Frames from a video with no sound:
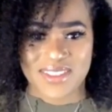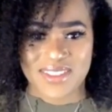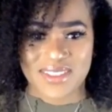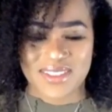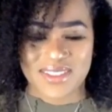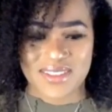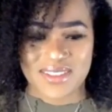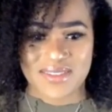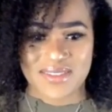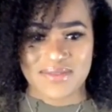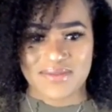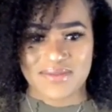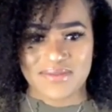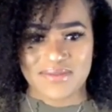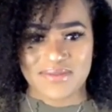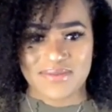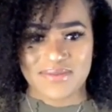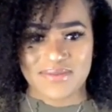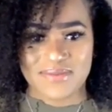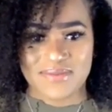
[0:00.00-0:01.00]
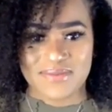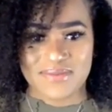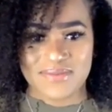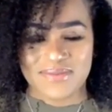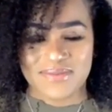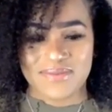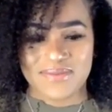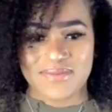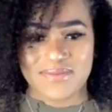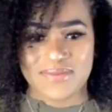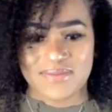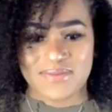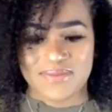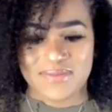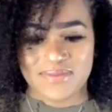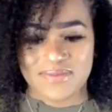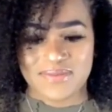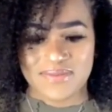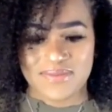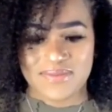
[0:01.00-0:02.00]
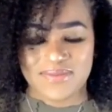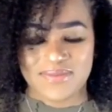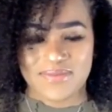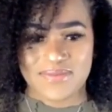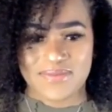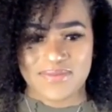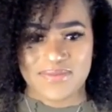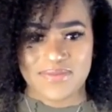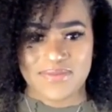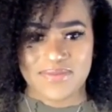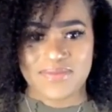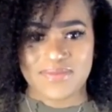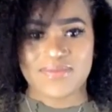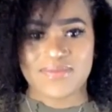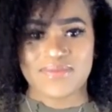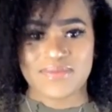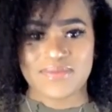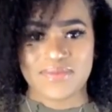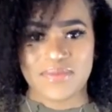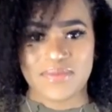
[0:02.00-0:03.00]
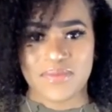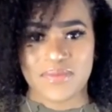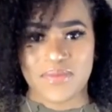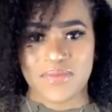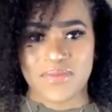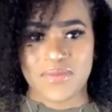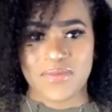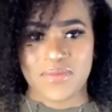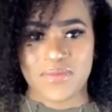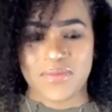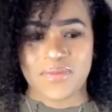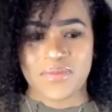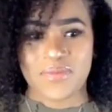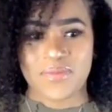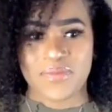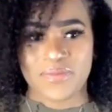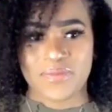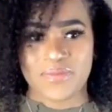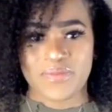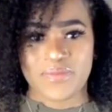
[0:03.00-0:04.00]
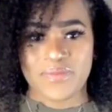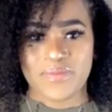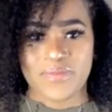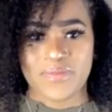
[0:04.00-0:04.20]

No words are spoken by the person on screen.